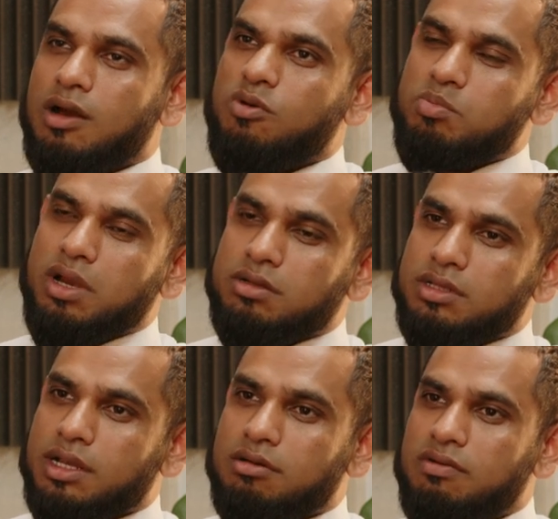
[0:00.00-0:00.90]
I went back to
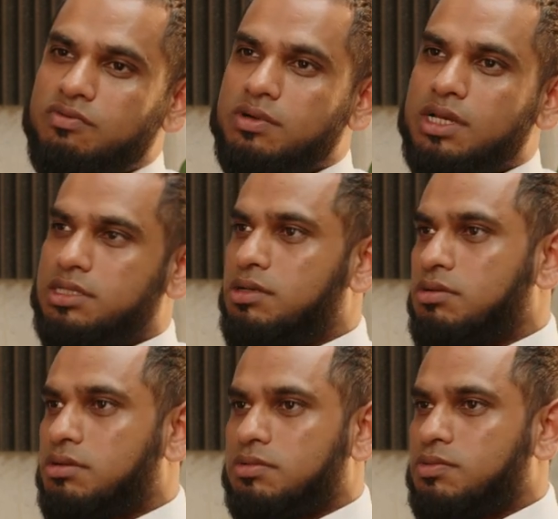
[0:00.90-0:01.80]
the aircraft owner. I said,
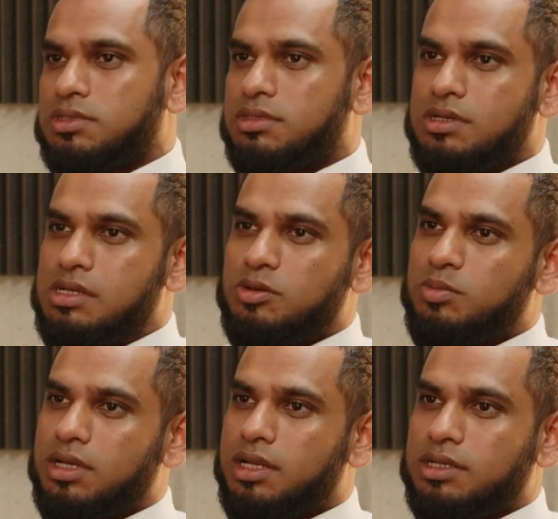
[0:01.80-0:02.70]
look, what's going
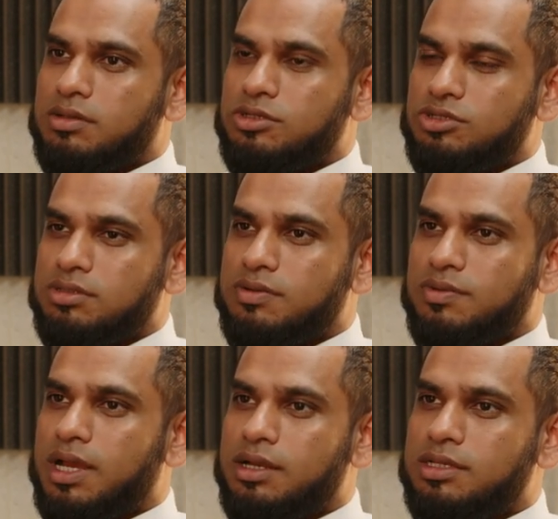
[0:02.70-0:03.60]
on, man? Like, you should
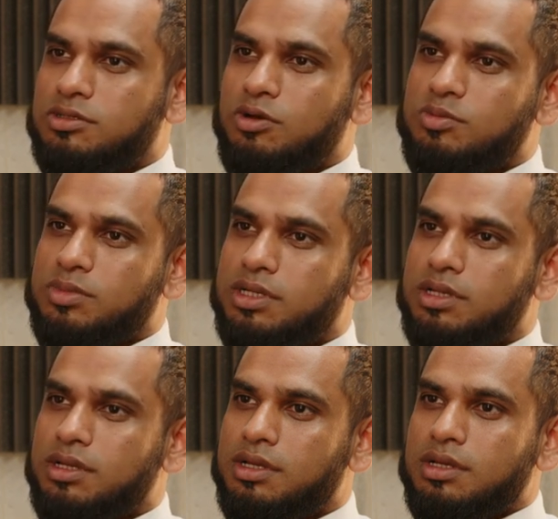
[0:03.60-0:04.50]
have at least told me,
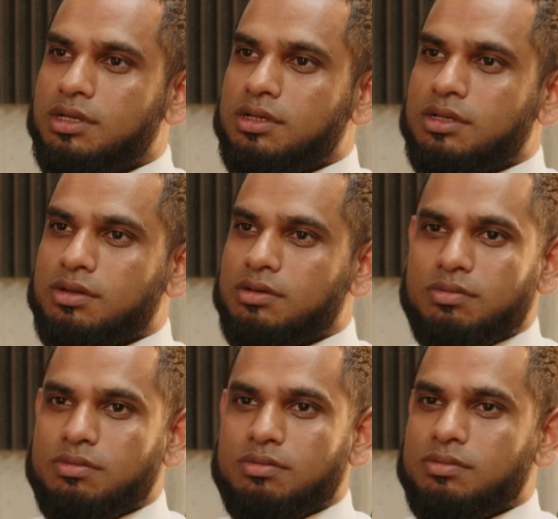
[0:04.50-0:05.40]
you
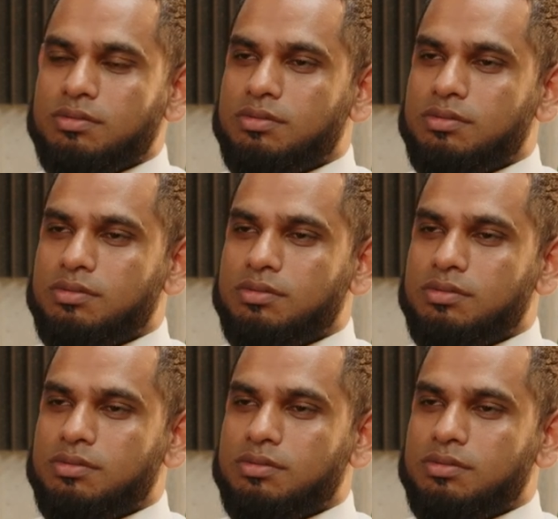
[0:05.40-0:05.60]
know,